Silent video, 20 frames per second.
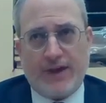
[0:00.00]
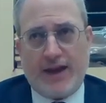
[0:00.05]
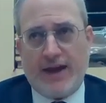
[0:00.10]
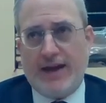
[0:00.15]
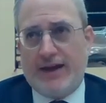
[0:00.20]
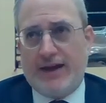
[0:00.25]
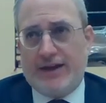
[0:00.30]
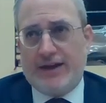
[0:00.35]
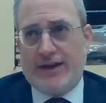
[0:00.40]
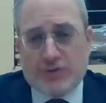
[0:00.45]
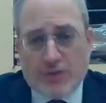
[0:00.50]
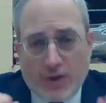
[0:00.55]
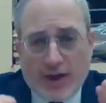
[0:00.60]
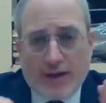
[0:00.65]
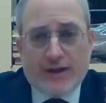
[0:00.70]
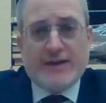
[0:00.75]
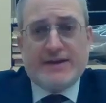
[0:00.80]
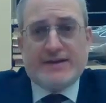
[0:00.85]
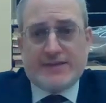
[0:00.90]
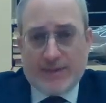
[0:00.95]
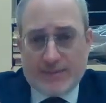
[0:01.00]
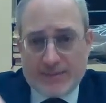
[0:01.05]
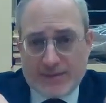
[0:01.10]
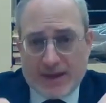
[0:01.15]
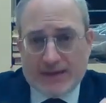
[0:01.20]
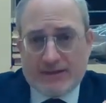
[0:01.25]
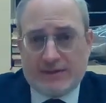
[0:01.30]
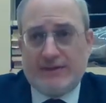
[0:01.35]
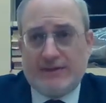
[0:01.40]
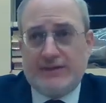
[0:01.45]
a hand truck, something
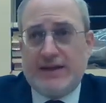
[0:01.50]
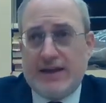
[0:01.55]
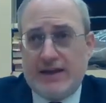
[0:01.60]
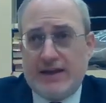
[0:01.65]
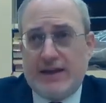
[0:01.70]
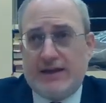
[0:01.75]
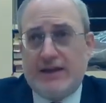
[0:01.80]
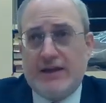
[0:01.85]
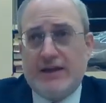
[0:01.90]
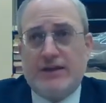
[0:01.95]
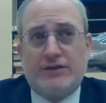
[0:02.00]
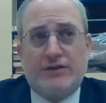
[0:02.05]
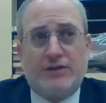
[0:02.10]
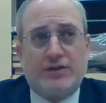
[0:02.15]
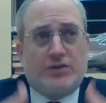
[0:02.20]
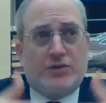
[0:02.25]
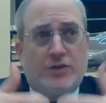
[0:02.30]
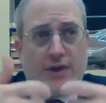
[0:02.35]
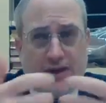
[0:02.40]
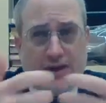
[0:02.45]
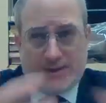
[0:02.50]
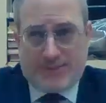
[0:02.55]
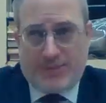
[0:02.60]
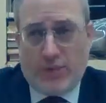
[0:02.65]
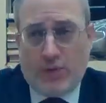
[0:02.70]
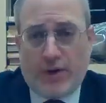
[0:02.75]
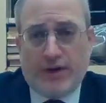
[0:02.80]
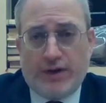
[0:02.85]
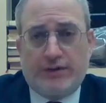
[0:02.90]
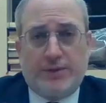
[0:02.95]
that's needed to
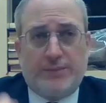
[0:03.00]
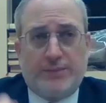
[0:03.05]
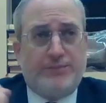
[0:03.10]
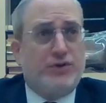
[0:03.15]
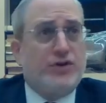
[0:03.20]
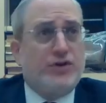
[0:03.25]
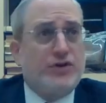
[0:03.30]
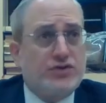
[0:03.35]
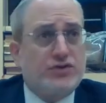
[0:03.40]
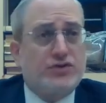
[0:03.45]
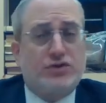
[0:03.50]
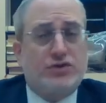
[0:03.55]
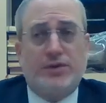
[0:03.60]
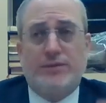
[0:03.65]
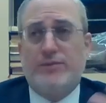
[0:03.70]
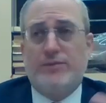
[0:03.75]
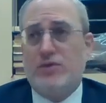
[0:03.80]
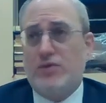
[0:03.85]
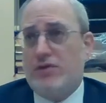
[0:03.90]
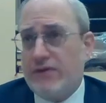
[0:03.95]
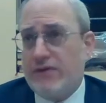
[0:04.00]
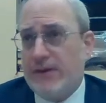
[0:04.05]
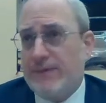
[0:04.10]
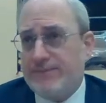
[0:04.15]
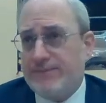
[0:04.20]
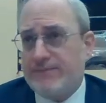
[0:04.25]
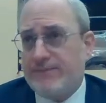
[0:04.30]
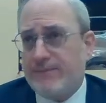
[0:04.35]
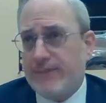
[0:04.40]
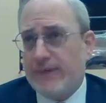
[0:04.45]
transport, to push, to
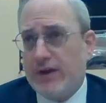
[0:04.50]
move?